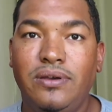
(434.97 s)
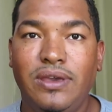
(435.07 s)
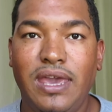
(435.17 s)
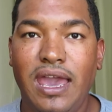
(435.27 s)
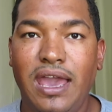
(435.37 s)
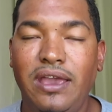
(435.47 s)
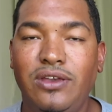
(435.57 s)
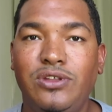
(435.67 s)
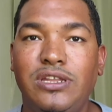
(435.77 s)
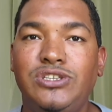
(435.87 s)
Okay,
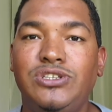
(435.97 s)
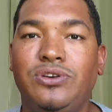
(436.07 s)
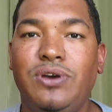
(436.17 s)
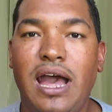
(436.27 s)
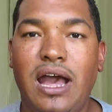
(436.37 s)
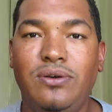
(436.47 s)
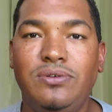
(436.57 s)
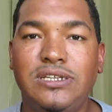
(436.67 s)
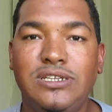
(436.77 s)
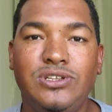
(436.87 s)
you need to go
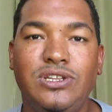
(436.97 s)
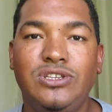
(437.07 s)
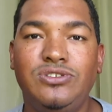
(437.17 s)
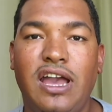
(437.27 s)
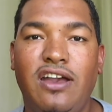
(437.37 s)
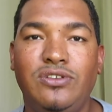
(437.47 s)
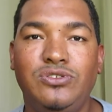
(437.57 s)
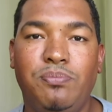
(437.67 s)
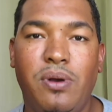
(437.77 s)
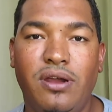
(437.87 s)
out and you need to have
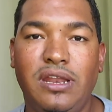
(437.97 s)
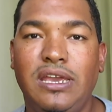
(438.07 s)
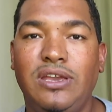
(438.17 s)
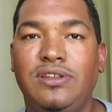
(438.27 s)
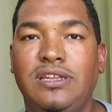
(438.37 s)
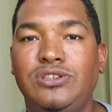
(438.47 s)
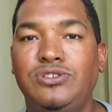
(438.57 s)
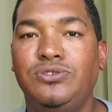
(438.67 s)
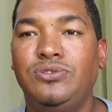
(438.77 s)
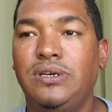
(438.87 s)
to party, you need
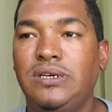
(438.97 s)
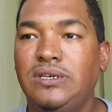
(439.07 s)
to